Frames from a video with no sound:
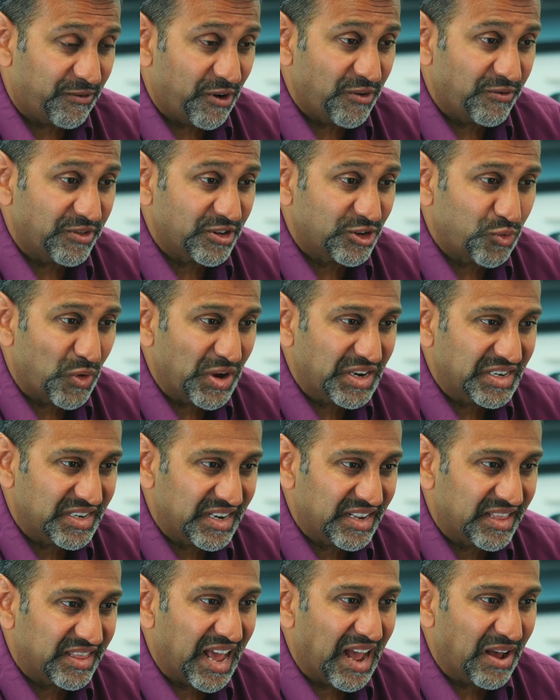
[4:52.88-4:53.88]
over
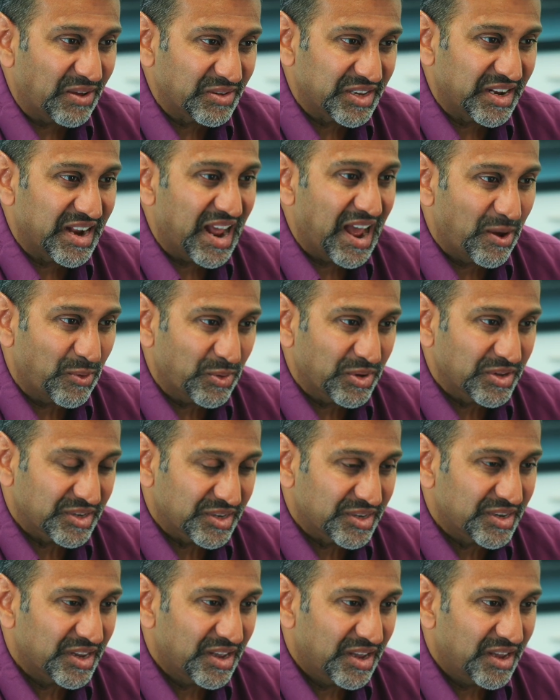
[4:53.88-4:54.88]
20,000
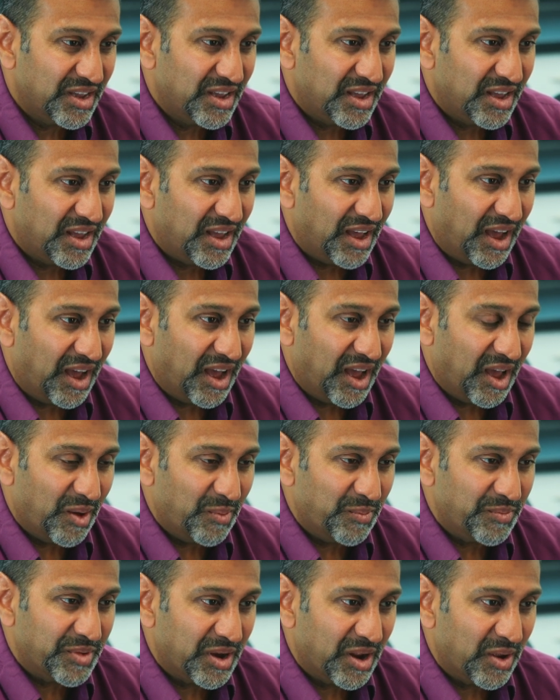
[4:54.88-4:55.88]
hours.
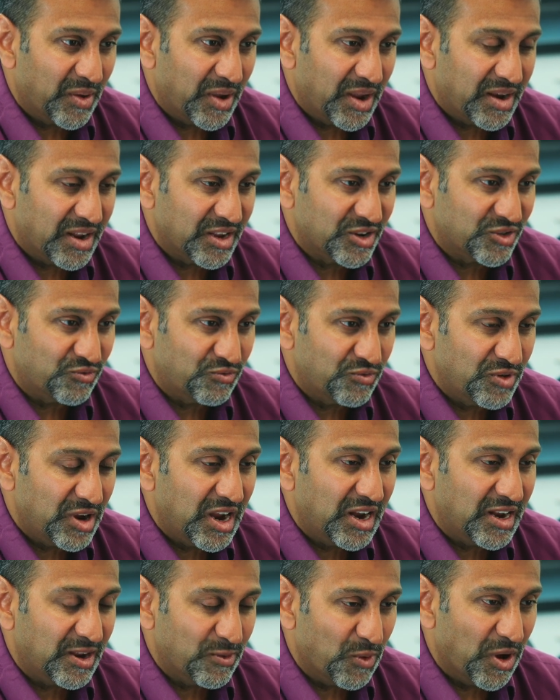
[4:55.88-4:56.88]
It has
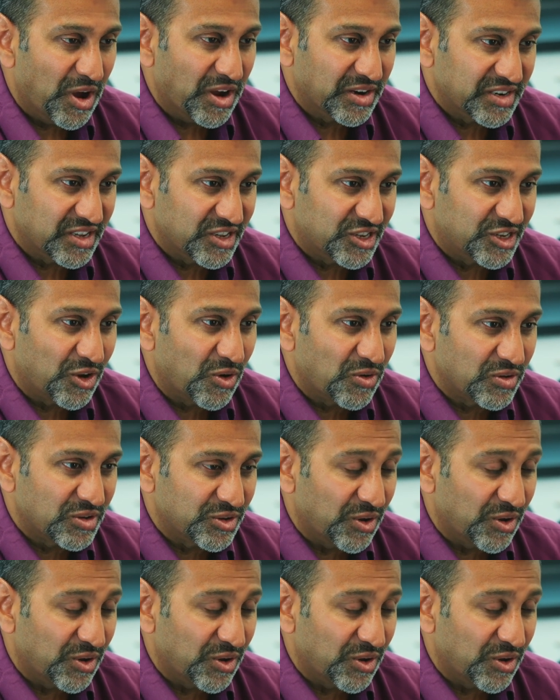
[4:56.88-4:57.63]
really worked its socks